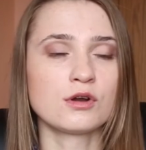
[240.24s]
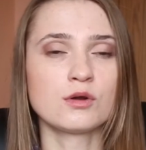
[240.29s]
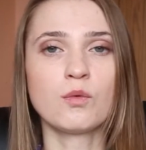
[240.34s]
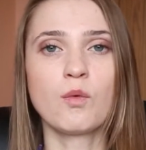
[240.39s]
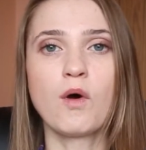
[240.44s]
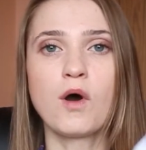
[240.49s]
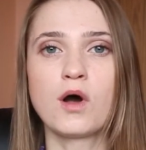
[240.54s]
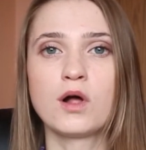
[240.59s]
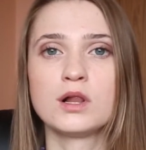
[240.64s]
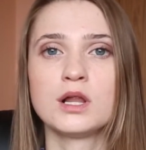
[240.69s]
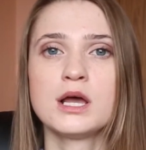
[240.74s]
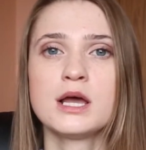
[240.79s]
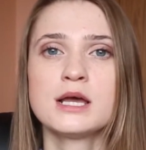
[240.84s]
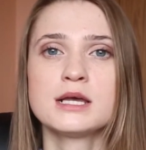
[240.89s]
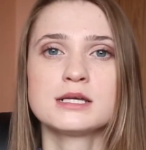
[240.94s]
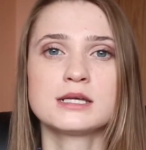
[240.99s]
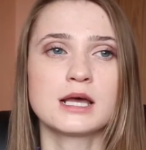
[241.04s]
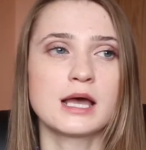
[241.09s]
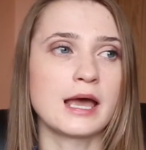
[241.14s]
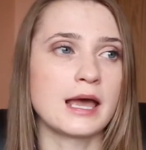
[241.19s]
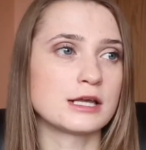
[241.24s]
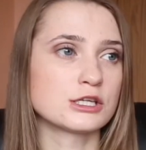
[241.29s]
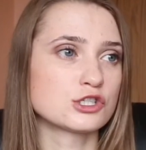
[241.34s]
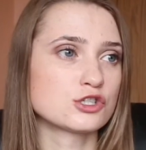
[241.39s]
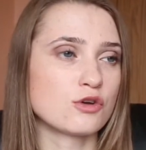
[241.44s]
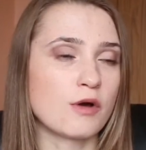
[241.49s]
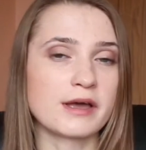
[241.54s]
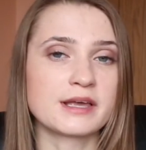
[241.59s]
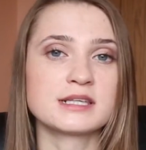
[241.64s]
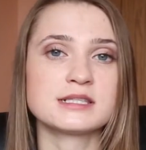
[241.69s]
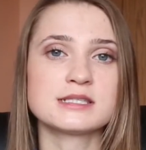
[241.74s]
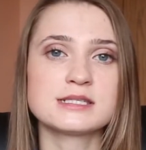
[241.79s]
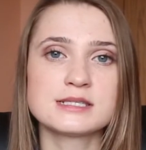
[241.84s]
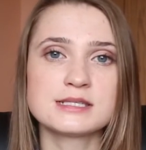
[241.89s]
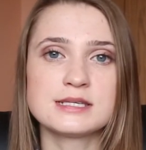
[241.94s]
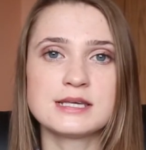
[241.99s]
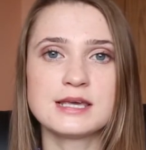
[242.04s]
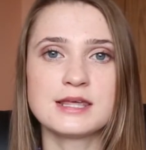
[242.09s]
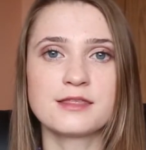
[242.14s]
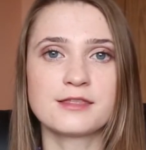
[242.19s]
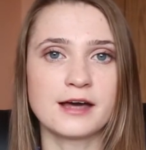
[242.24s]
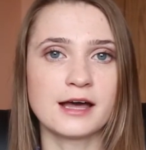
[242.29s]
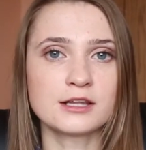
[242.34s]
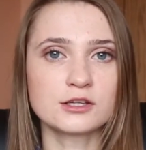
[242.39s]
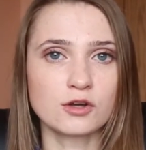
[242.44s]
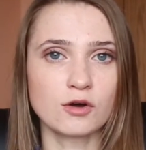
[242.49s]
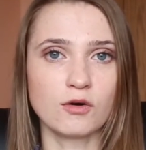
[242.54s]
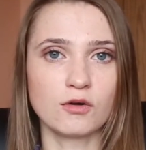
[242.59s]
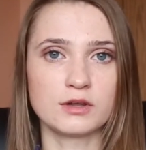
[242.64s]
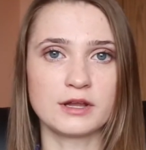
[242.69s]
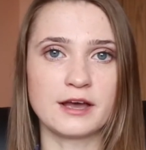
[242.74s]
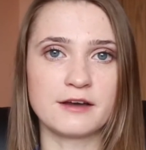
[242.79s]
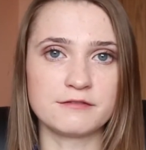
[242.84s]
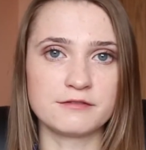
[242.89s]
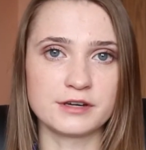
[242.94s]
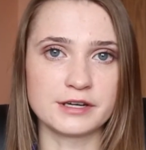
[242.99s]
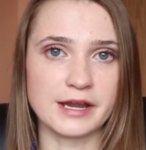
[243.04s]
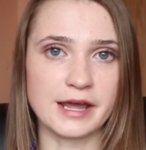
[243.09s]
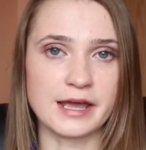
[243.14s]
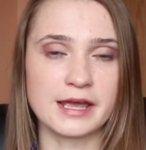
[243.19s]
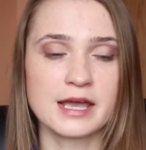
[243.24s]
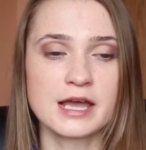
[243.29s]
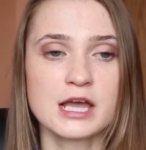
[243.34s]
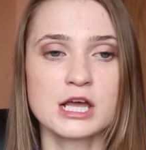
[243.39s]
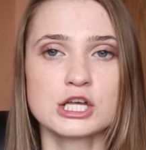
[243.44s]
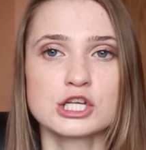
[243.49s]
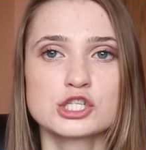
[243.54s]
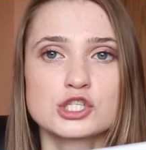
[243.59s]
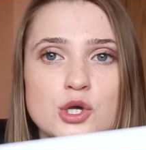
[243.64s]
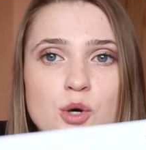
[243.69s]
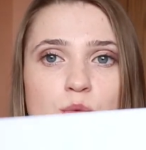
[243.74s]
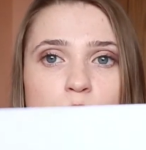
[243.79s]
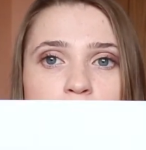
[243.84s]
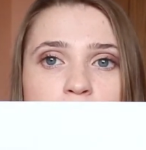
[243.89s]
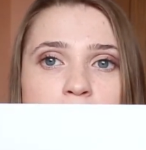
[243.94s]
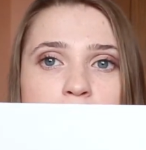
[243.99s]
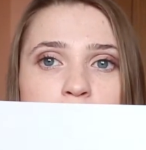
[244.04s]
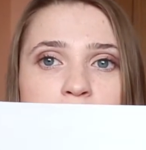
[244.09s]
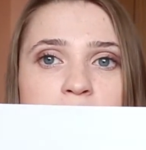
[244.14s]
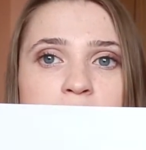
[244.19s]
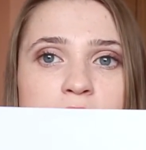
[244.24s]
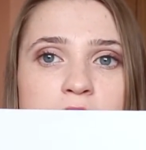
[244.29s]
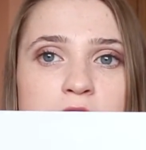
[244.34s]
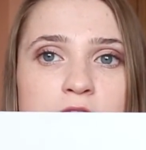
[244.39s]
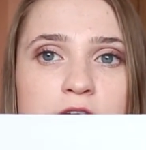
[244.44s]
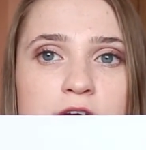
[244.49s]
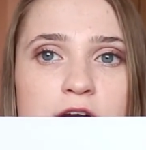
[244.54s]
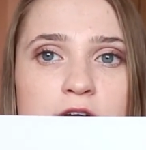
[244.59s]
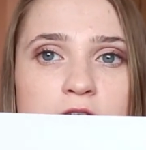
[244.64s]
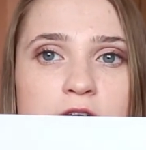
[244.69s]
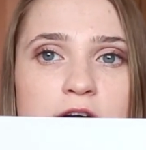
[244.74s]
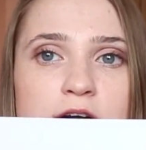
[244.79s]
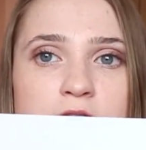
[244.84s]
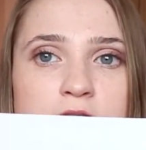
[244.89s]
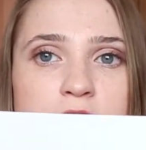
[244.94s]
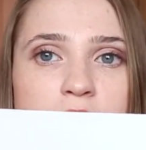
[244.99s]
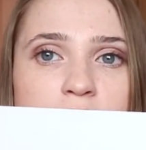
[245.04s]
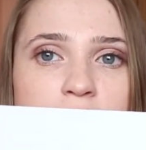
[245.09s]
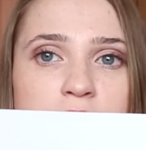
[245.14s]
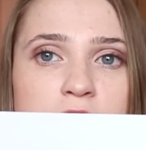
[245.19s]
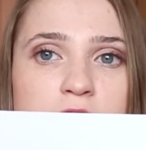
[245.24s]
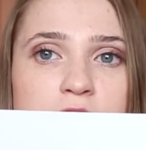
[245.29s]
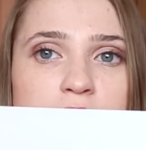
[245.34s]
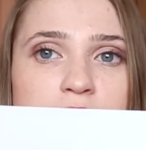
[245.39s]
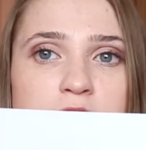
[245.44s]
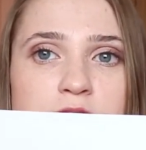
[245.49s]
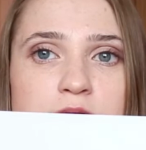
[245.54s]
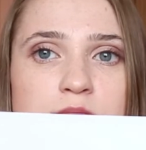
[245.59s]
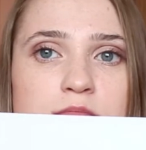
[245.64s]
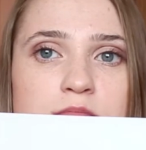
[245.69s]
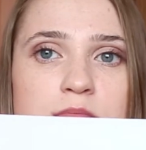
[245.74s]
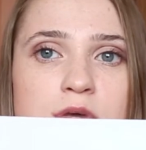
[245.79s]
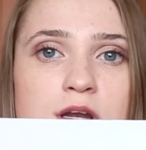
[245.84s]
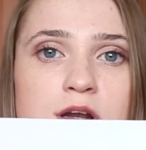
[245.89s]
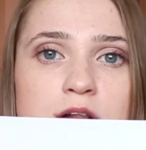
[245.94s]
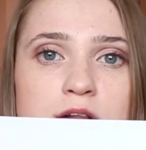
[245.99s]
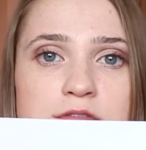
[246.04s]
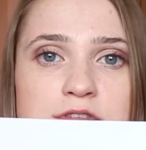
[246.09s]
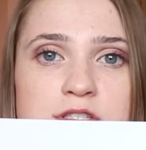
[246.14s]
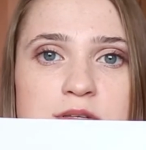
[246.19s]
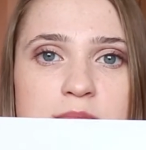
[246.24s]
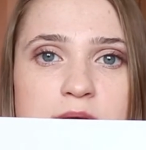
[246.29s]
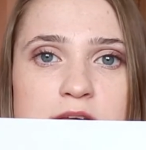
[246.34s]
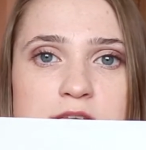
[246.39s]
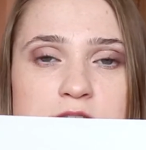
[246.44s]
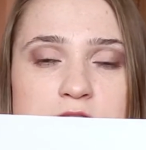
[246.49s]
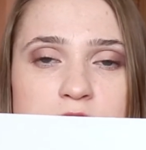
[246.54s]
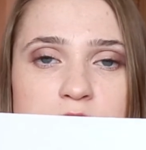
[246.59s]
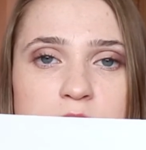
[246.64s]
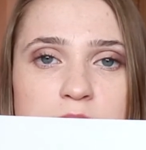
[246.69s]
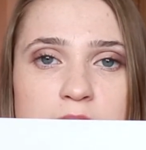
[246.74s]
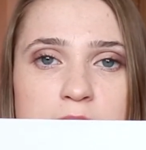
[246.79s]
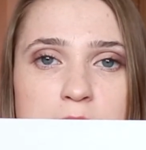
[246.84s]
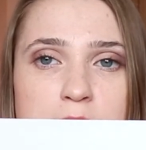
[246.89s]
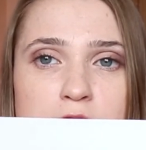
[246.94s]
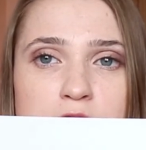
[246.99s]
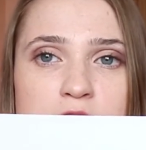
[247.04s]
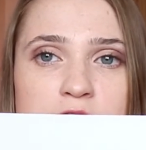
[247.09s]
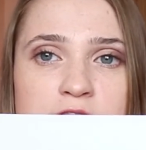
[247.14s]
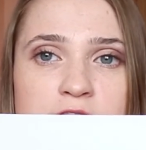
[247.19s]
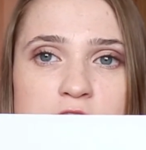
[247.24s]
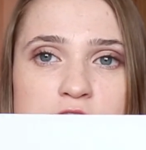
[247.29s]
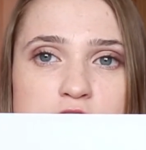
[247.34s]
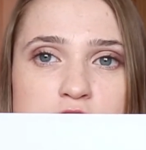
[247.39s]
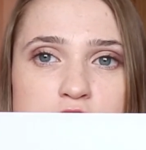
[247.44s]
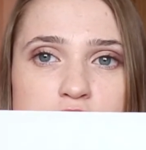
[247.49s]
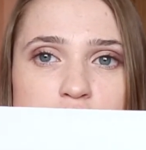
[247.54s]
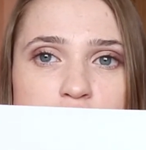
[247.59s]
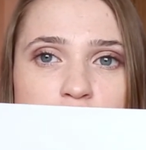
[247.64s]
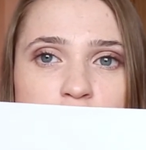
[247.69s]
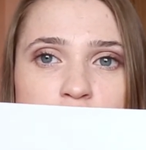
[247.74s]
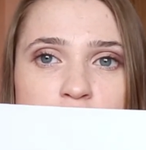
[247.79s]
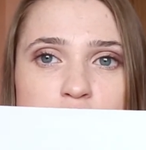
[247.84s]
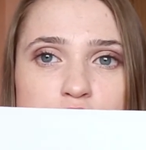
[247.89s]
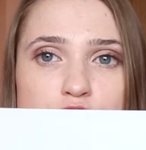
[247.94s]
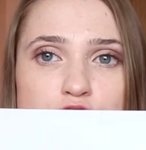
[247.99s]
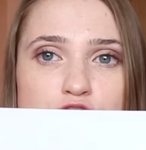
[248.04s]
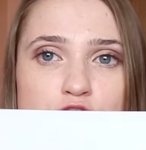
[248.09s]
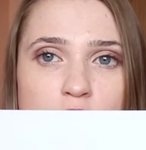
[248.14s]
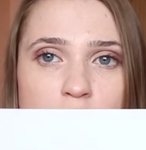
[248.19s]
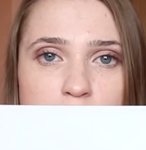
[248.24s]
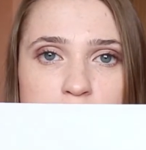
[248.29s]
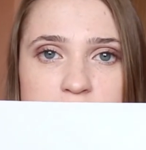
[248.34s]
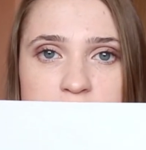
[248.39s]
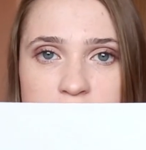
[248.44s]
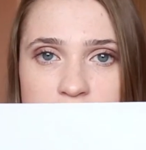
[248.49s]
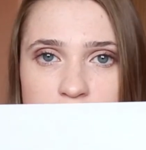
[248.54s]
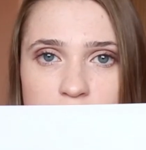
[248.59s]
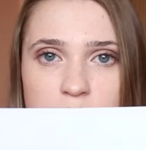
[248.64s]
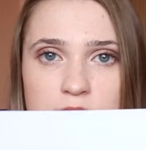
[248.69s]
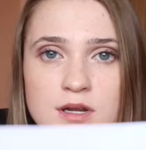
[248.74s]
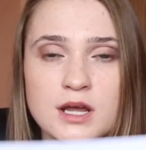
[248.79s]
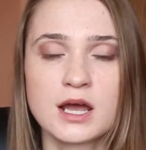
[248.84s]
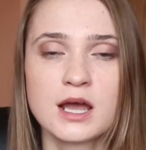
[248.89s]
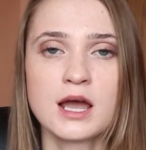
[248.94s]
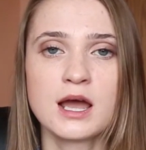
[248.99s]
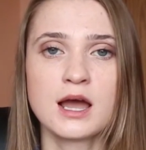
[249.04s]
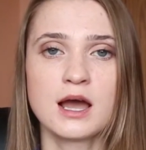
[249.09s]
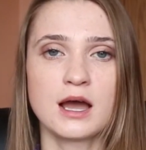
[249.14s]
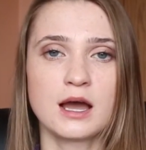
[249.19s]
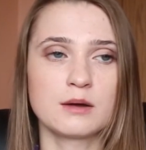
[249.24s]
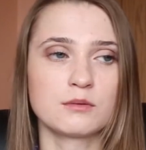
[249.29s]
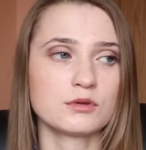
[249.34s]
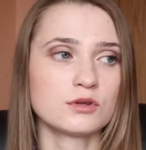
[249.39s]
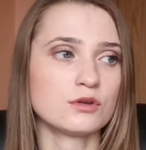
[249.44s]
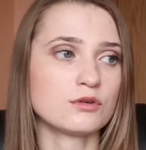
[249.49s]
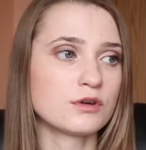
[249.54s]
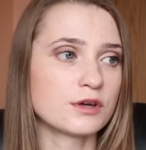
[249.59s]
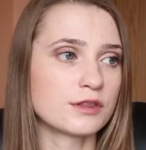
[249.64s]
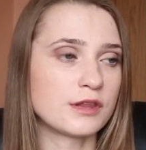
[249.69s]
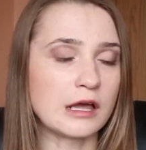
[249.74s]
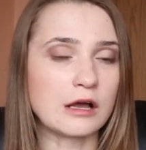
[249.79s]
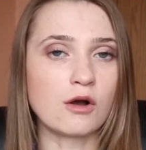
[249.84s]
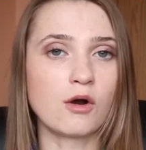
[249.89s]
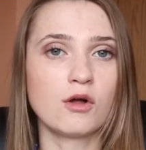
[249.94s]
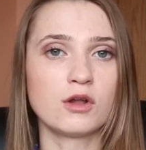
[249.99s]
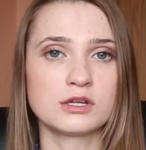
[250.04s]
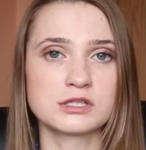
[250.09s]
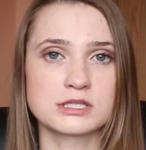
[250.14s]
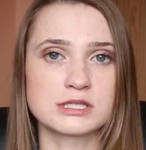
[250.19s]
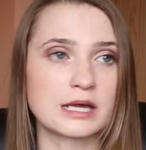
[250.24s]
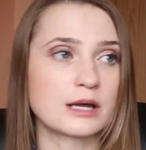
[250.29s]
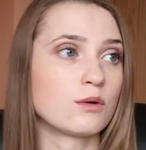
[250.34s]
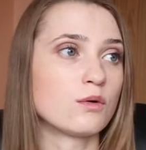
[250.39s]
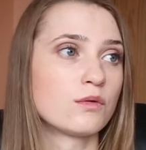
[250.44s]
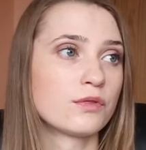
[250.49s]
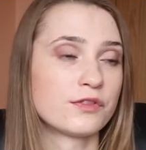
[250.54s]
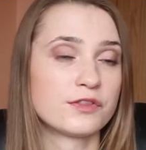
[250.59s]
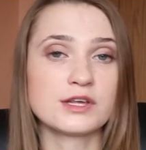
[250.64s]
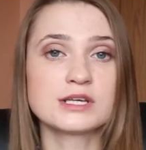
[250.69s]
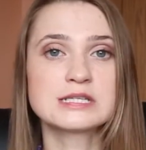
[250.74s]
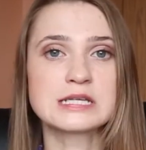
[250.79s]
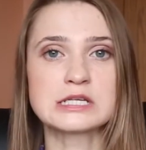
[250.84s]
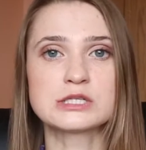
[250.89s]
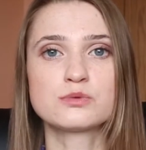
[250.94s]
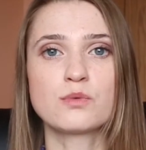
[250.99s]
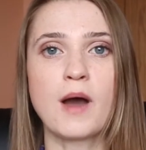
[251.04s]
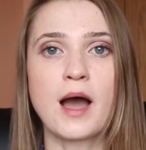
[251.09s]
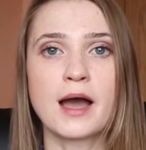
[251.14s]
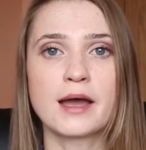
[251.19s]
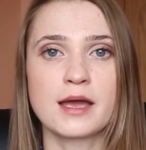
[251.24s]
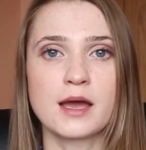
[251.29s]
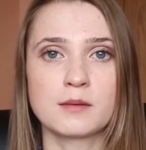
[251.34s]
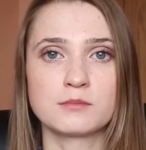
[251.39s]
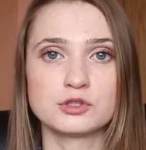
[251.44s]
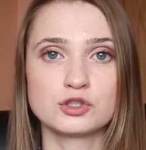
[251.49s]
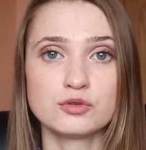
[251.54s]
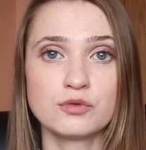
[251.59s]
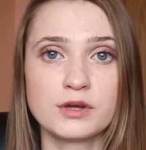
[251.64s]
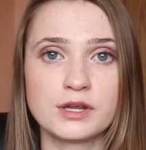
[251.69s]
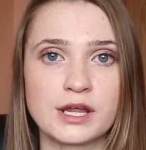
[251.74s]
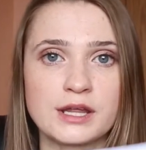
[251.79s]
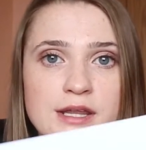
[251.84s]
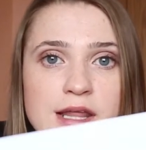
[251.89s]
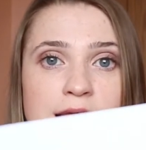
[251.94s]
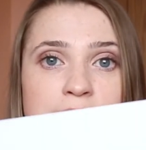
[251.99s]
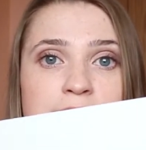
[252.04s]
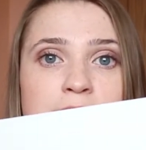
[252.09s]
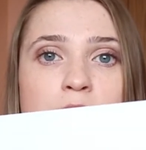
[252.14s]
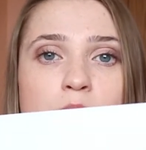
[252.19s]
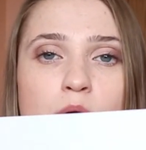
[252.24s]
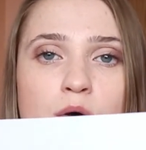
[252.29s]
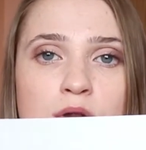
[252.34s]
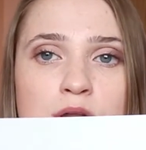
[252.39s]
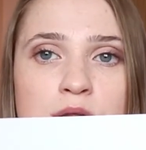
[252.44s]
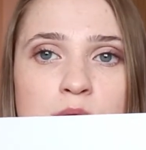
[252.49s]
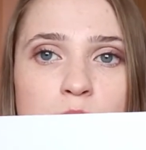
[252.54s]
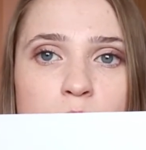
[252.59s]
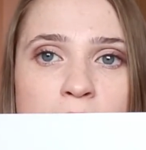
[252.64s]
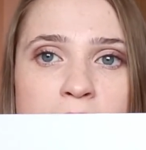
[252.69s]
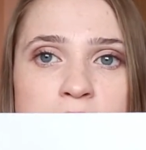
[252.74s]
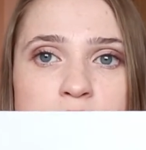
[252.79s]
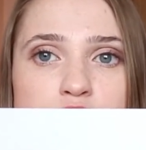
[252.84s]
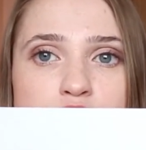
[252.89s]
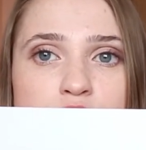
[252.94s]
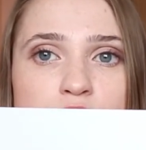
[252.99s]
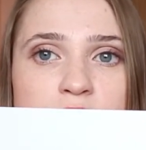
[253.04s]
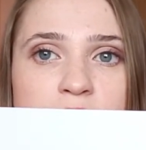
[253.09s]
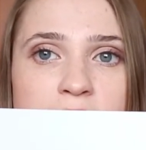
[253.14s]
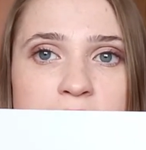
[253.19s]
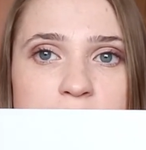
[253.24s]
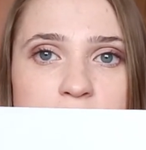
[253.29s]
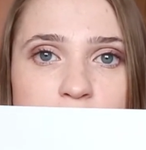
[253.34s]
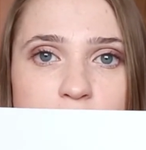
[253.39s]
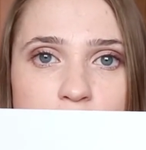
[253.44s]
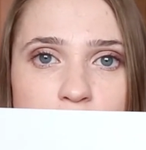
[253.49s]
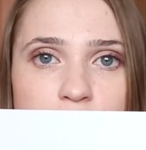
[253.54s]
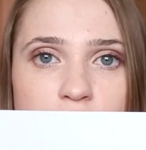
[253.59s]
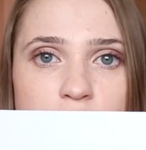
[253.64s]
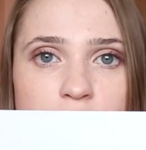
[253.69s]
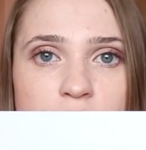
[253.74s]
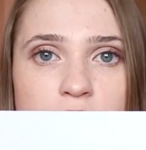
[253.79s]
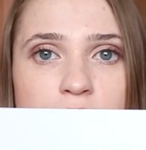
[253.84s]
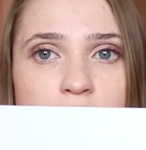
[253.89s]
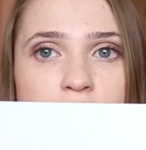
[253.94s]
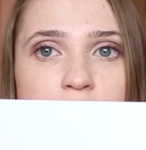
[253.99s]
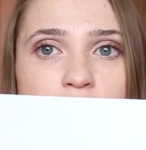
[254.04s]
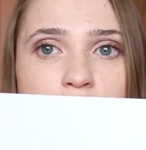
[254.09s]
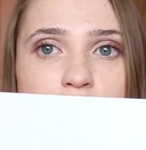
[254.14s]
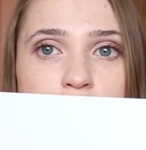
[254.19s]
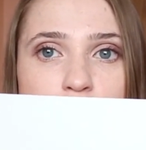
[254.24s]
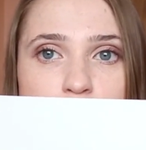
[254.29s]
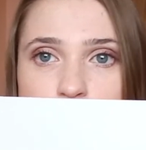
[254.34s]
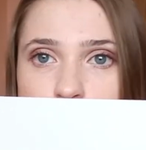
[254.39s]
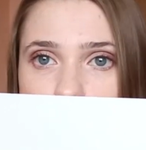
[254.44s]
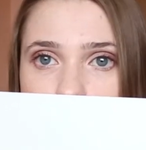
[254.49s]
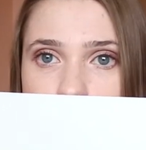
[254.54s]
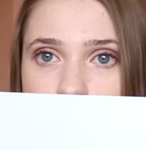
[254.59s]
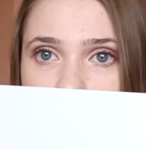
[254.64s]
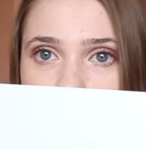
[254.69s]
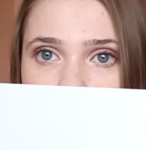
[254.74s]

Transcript: the wall, so I can see that goal every day. So when I'm here, kind of middle of semester, and my motivation starting to drop down, I would look at that goal and it's like, this is why I'm doing it. And the only way to get here is